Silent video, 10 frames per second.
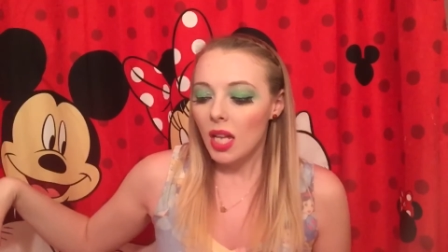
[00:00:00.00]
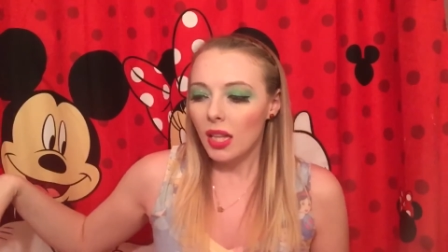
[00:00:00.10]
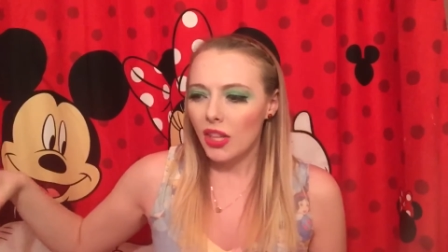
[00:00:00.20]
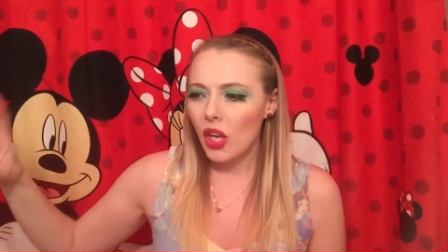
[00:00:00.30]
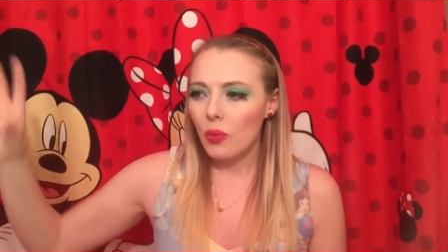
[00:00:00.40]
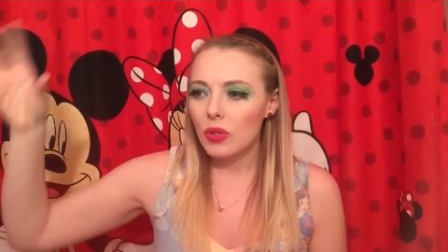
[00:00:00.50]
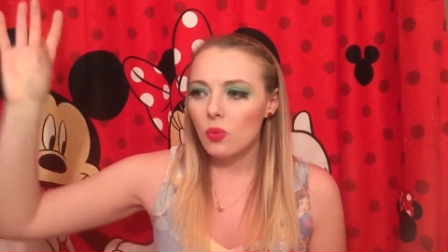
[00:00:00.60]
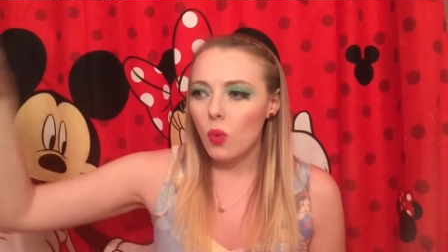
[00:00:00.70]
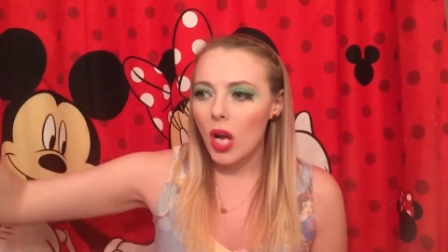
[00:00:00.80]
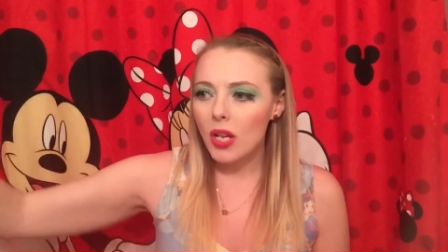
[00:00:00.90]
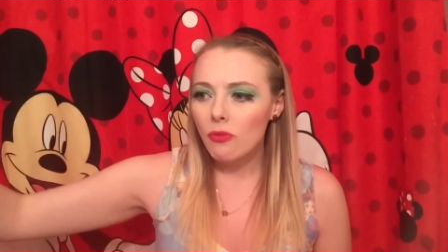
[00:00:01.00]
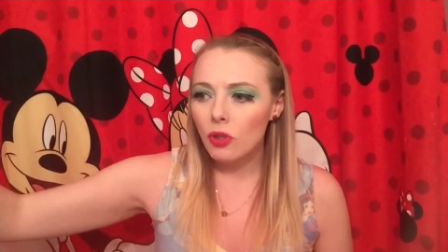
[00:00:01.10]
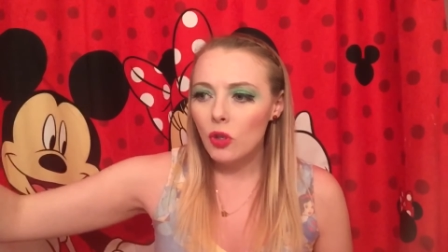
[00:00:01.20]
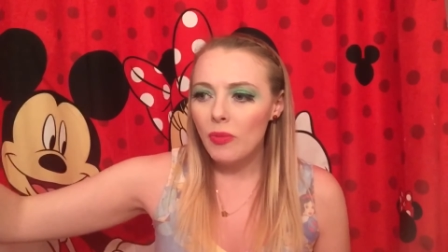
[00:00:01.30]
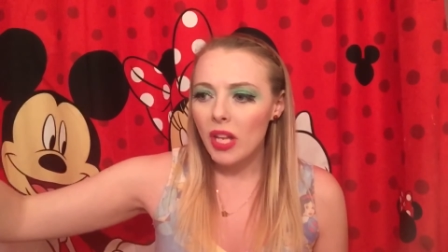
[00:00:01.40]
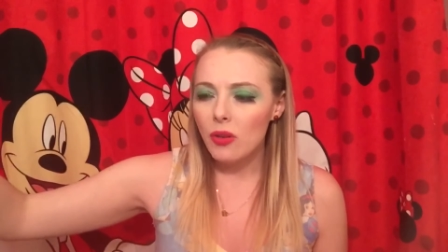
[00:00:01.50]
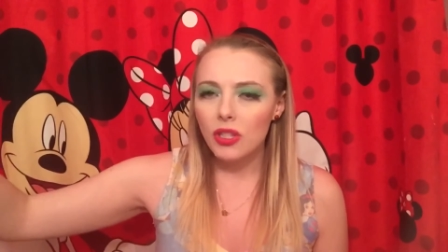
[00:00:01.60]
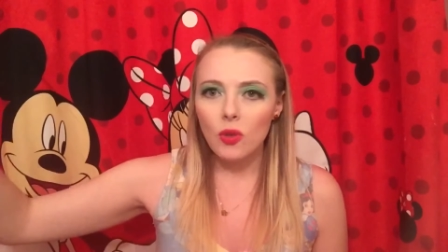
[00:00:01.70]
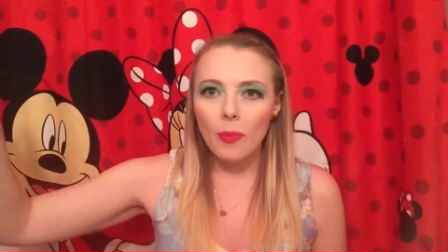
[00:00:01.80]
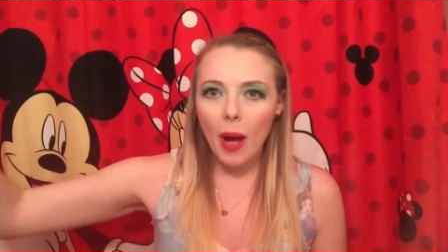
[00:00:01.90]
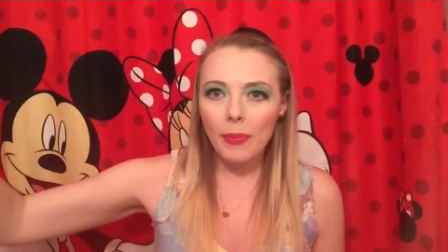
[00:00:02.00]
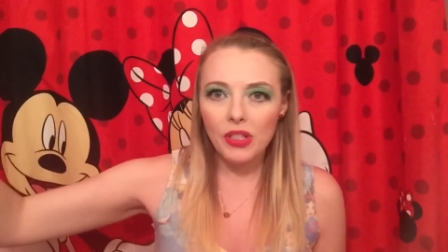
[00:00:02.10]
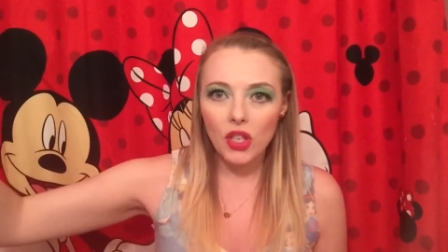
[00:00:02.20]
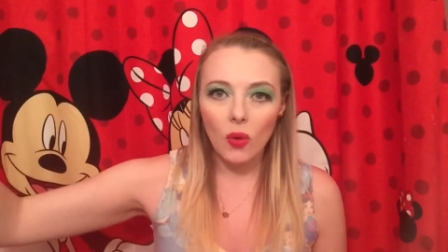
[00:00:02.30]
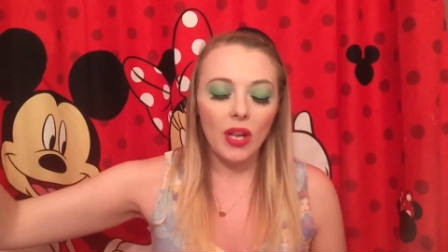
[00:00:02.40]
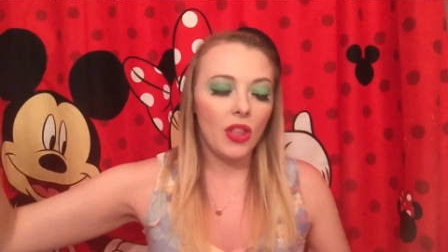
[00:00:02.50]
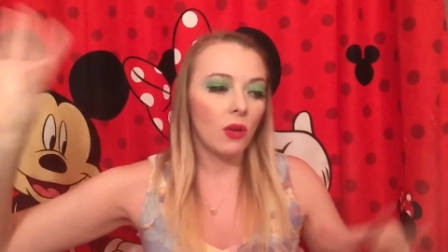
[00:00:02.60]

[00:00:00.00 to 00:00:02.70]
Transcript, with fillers: Like there was one room that you could do a puppet show in.